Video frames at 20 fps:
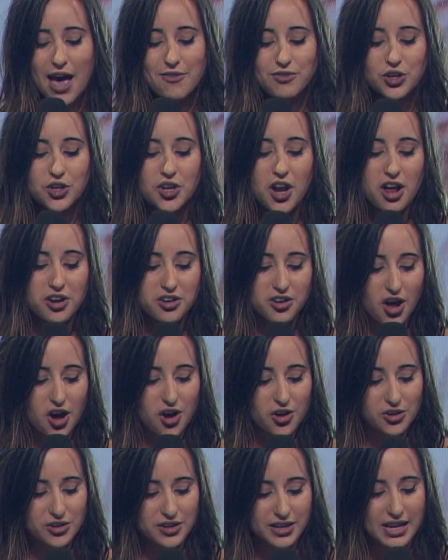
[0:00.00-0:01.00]
have you not
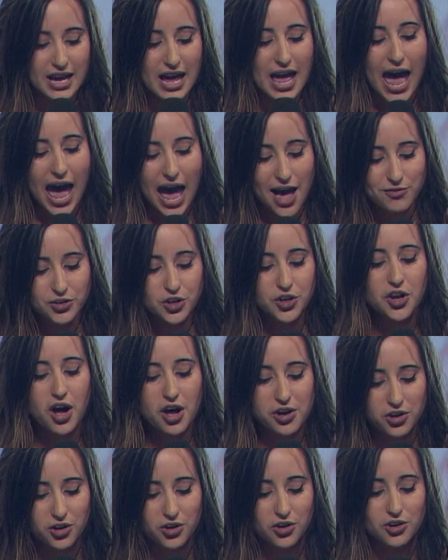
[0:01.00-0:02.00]
known, have you
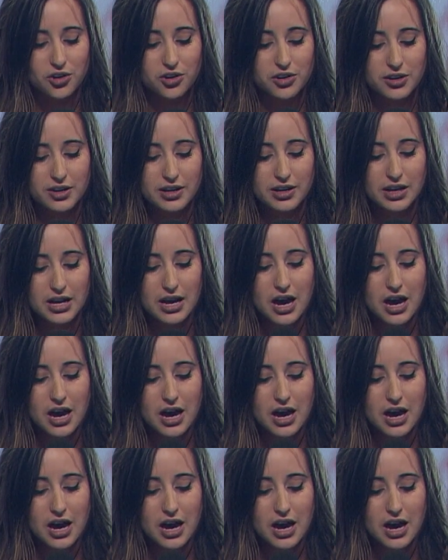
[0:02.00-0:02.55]
not heard?